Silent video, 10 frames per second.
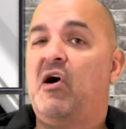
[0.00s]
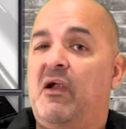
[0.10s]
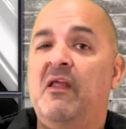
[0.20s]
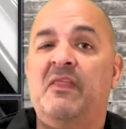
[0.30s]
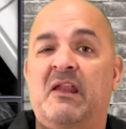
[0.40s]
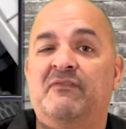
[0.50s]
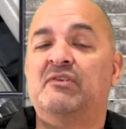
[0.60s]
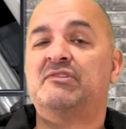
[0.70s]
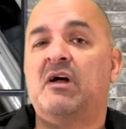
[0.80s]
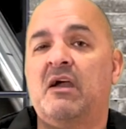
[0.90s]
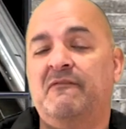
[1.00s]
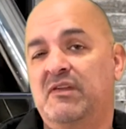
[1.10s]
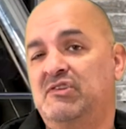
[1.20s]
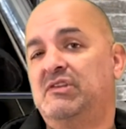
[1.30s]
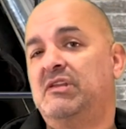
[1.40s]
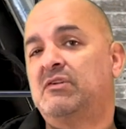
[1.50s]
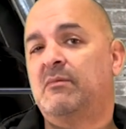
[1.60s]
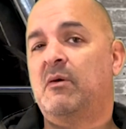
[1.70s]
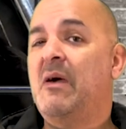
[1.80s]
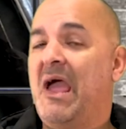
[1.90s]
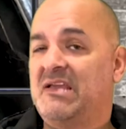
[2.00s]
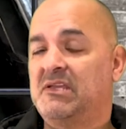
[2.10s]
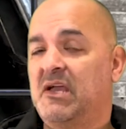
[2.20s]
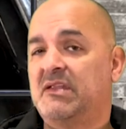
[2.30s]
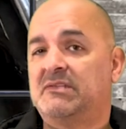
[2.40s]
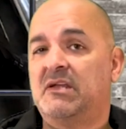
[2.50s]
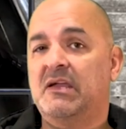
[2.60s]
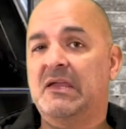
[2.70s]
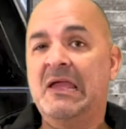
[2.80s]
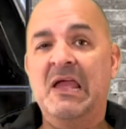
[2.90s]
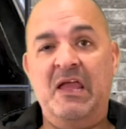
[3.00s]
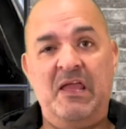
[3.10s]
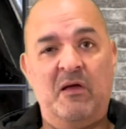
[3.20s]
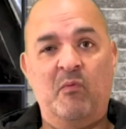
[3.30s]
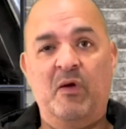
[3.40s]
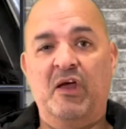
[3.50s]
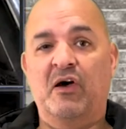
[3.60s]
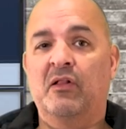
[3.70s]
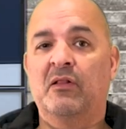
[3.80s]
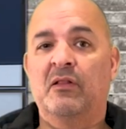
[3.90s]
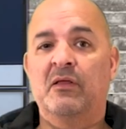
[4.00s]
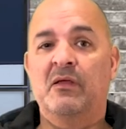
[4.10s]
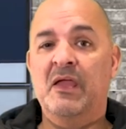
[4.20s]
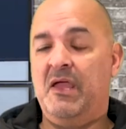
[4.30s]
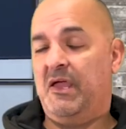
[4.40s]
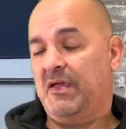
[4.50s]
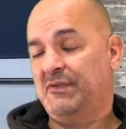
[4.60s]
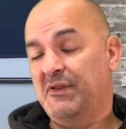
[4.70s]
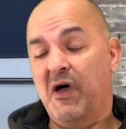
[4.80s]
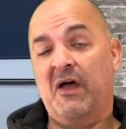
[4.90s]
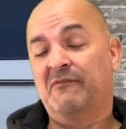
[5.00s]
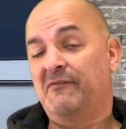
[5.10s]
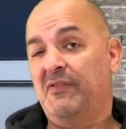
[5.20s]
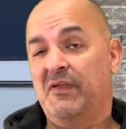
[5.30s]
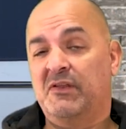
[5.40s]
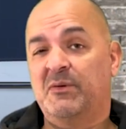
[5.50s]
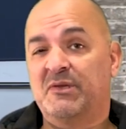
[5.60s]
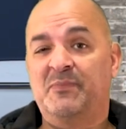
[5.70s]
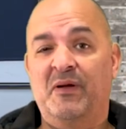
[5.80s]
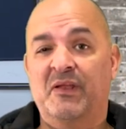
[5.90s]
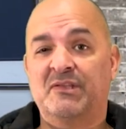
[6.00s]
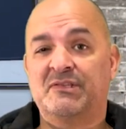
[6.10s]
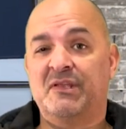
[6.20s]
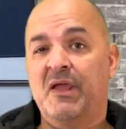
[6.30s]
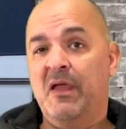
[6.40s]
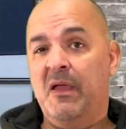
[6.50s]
are that if your stock VGT Turbo hasn't got stuck, it will. It's not a fun thing to experience.